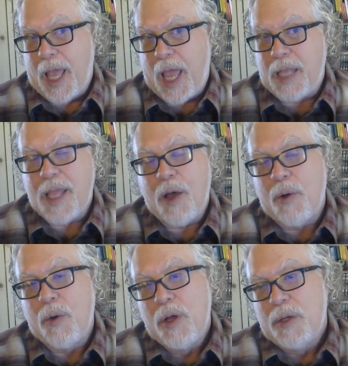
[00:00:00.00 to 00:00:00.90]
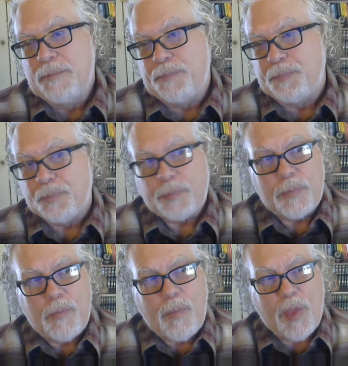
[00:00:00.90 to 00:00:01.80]
And now
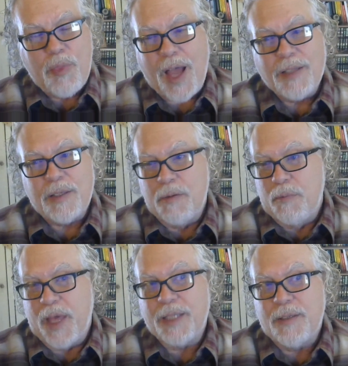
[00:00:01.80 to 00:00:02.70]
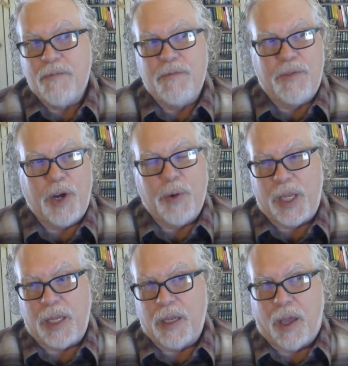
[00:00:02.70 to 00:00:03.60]
that's a
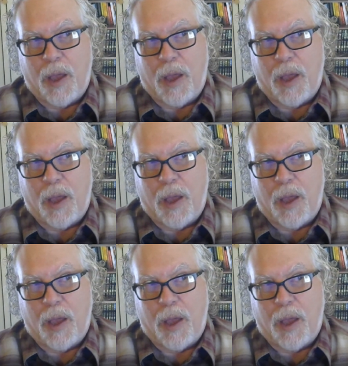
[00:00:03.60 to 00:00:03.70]
very